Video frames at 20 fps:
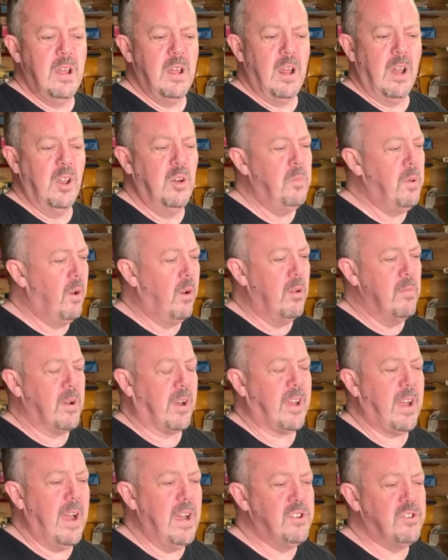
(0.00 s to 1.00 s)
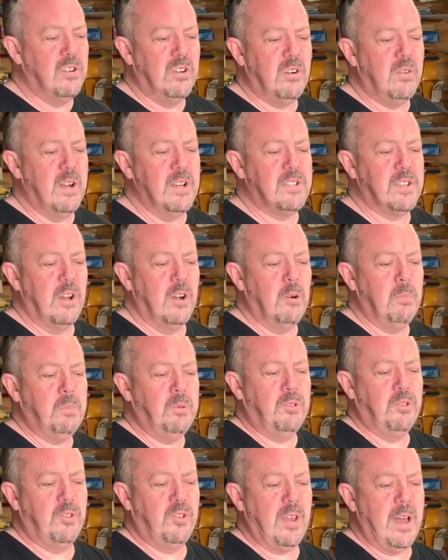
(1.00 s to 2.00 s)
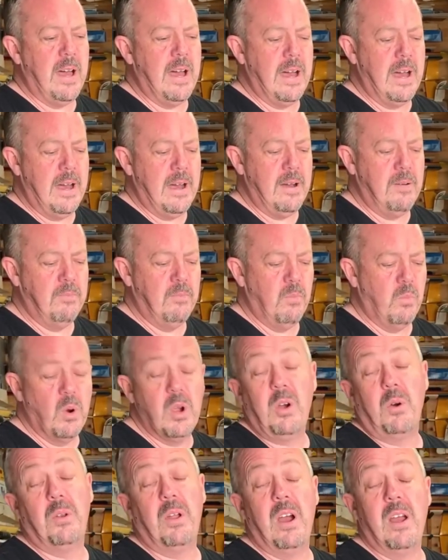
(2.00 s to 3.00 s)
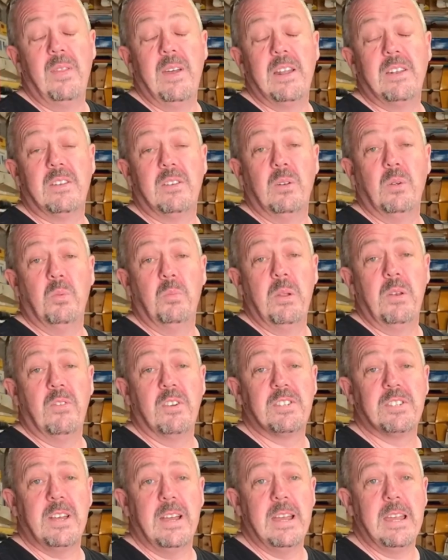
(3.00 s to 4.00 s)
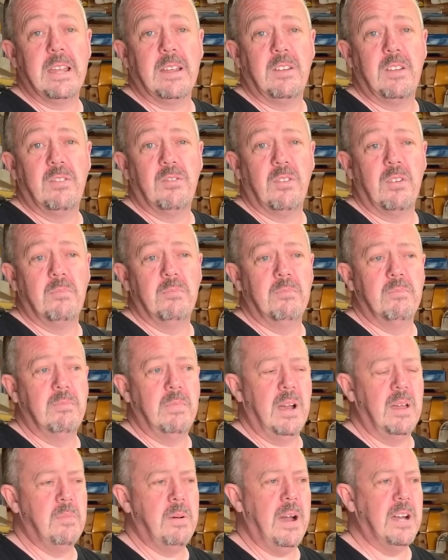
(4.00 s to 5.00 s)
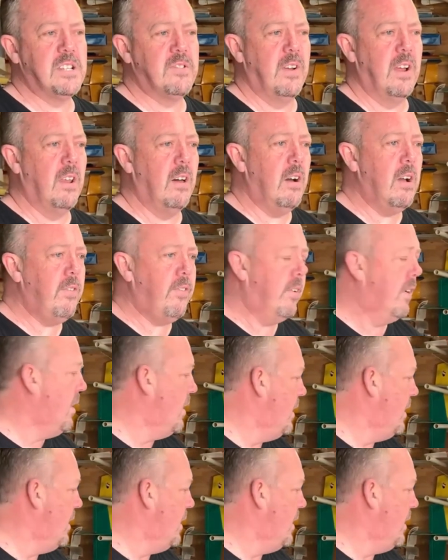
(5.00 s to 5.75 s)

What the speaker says: little bit of lubrication always helps. We all know that little bit of a saying from other parts of our life.